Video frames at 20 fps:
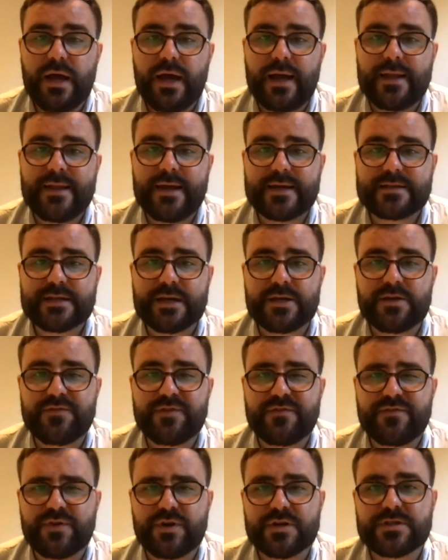And that's kind of
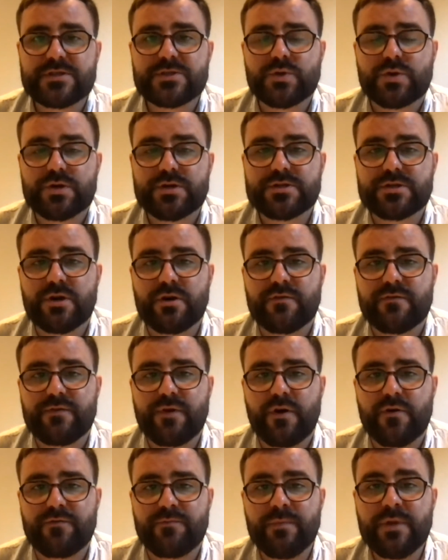the first source of
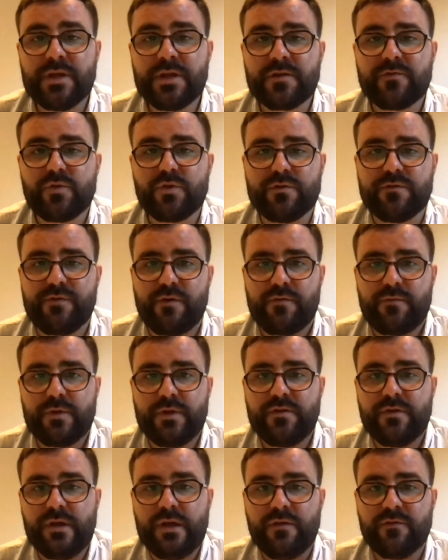meaningful
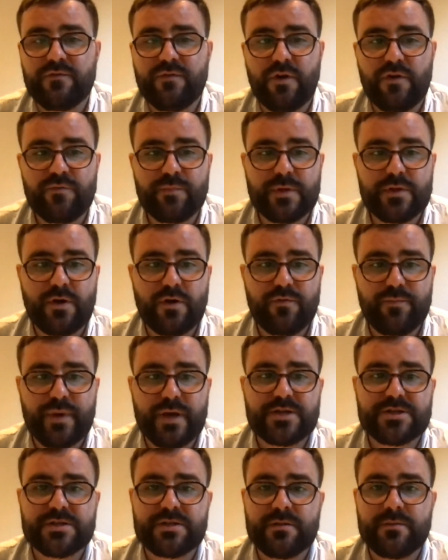involvement of
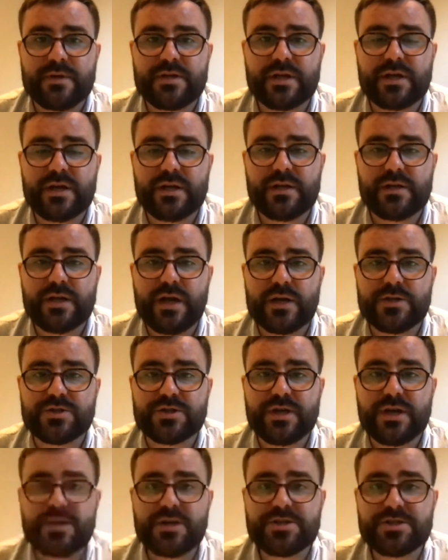patient in medical
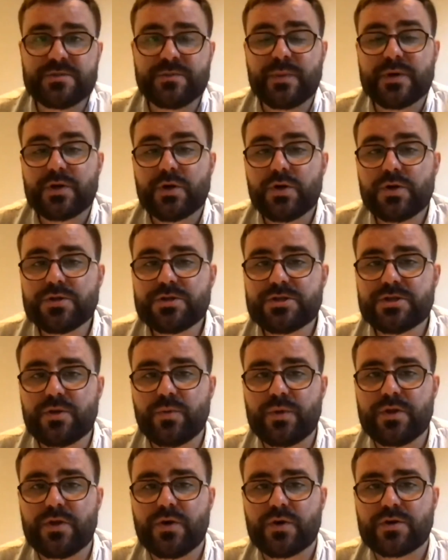education. But also
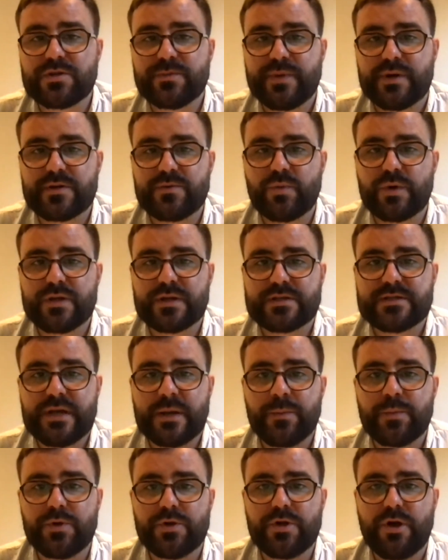we talked about one
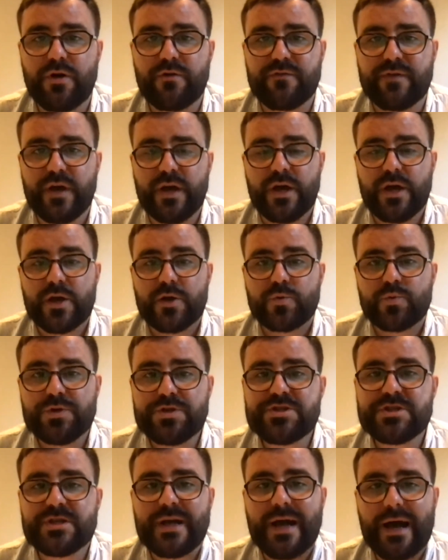example of
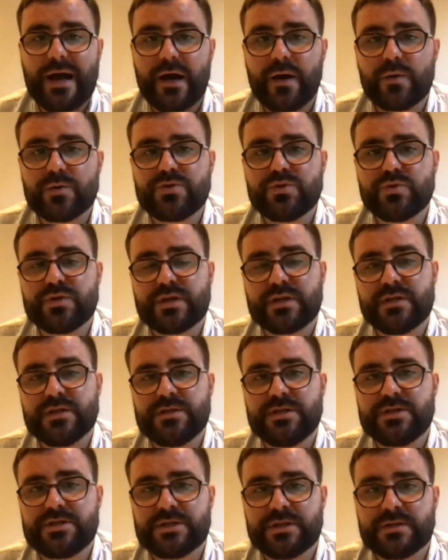reaching out to the
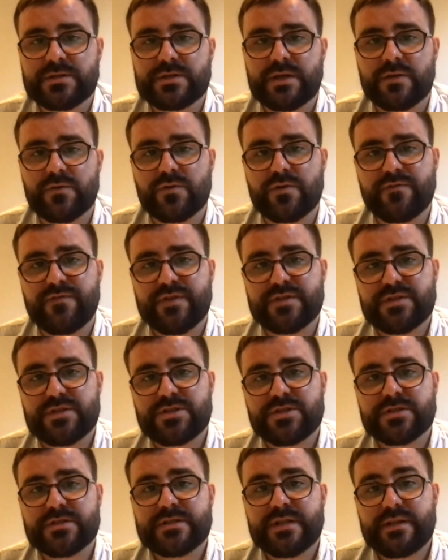clinicians and to the
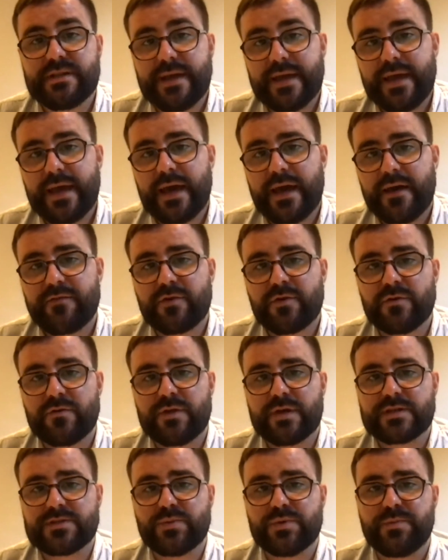physicians that they have
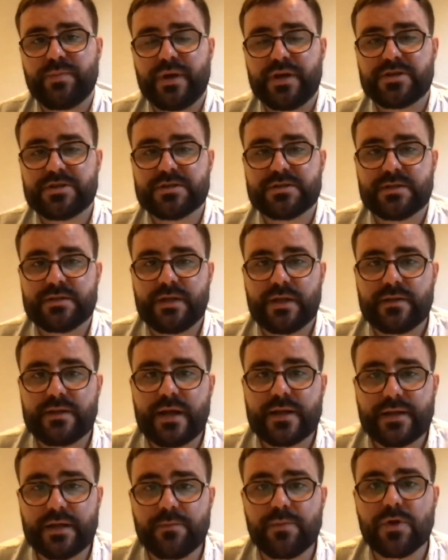contacts with patients, and
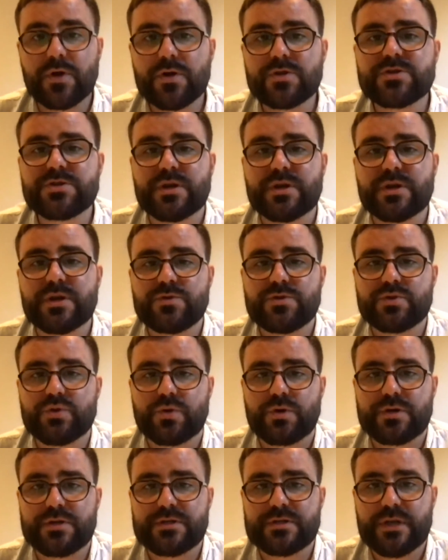that can be also a good
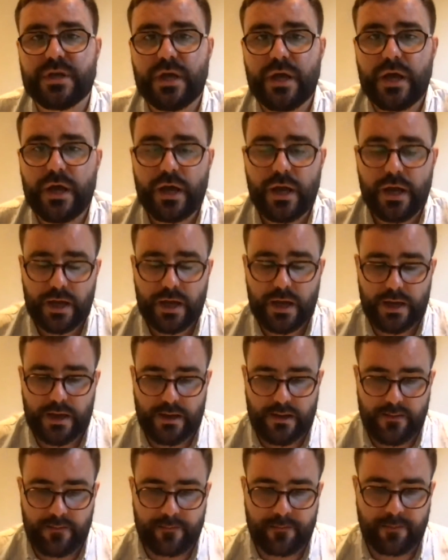source
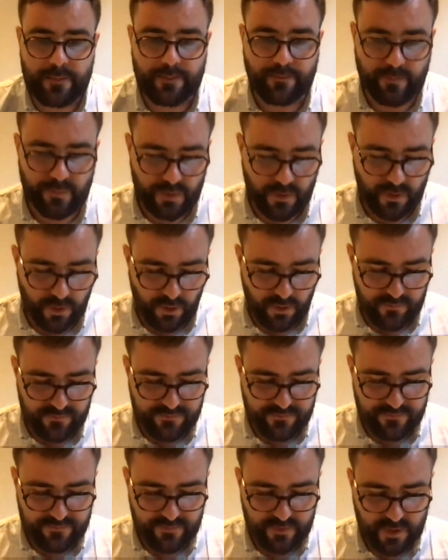
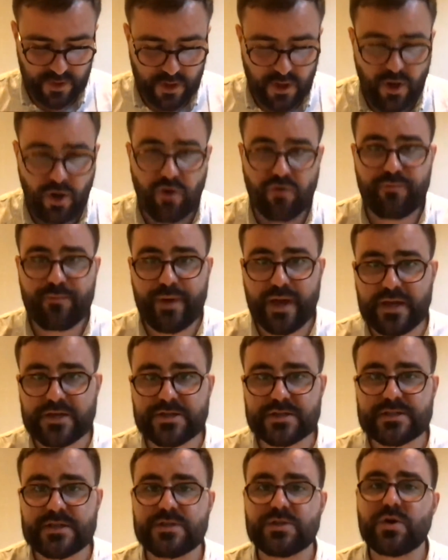of
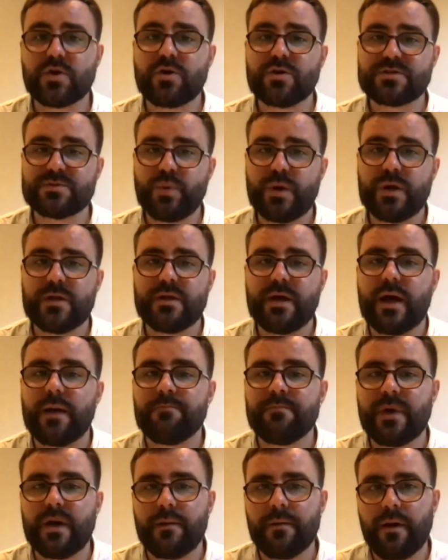patients. I talk as well,
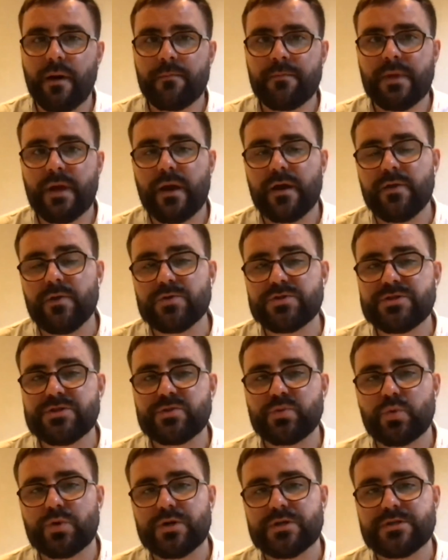I use
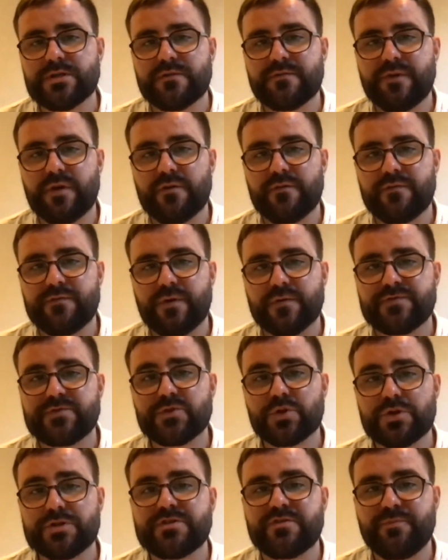these words of
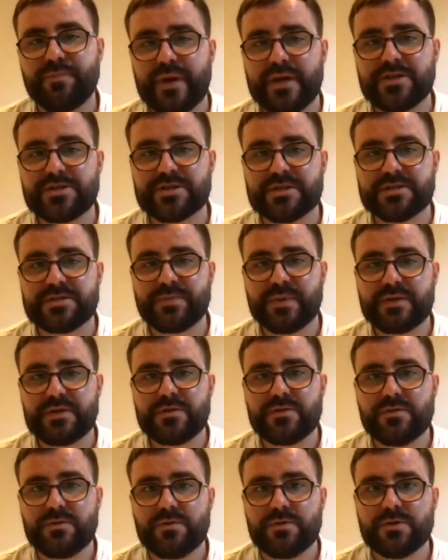source of patients, but
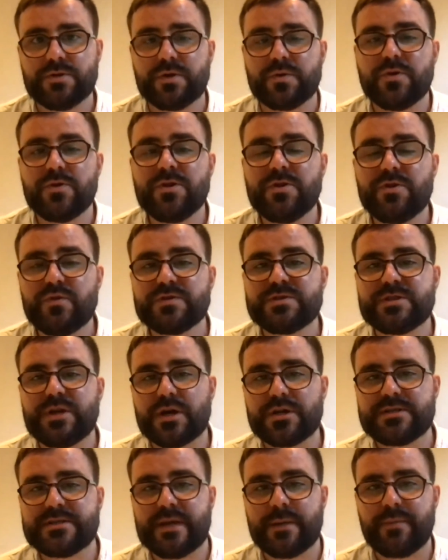you need to
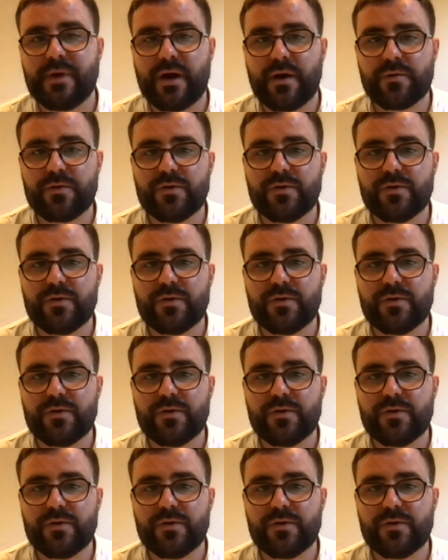start somehow.